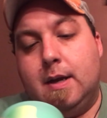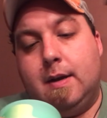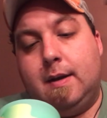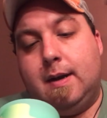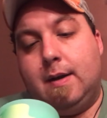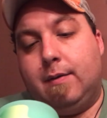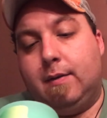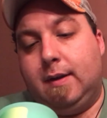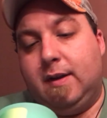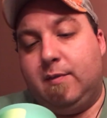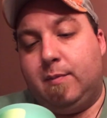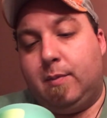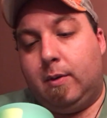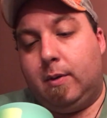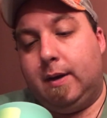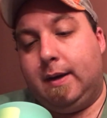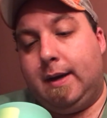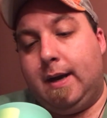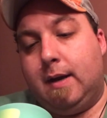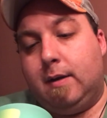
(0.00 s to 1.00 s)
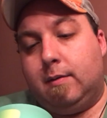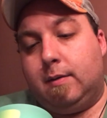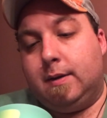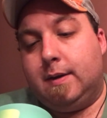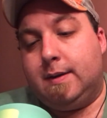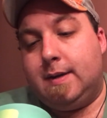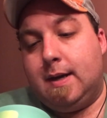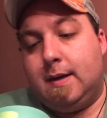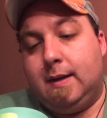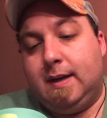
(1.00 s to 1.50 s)
Never leave burning candle
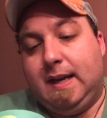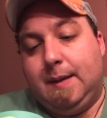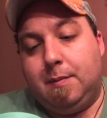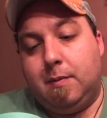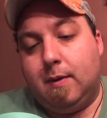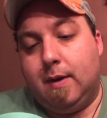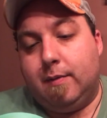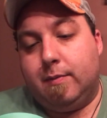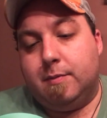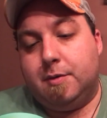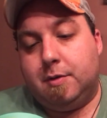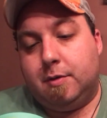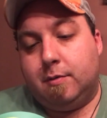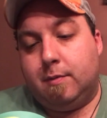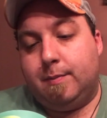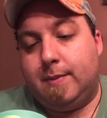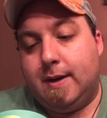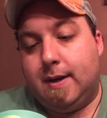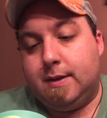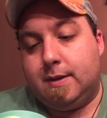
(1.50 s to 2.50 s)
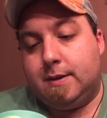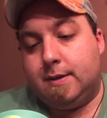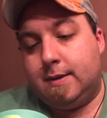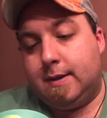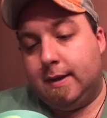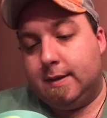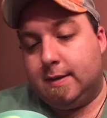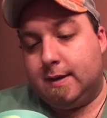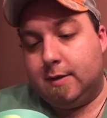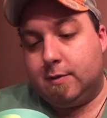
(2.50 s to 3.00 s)
unattended. Keep away from children, pets,
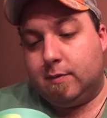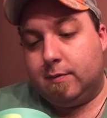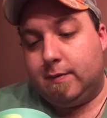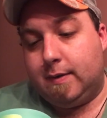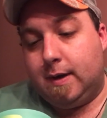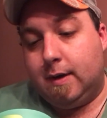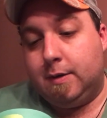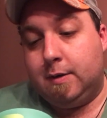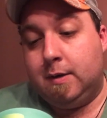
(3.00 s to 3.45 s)
things catch on fire.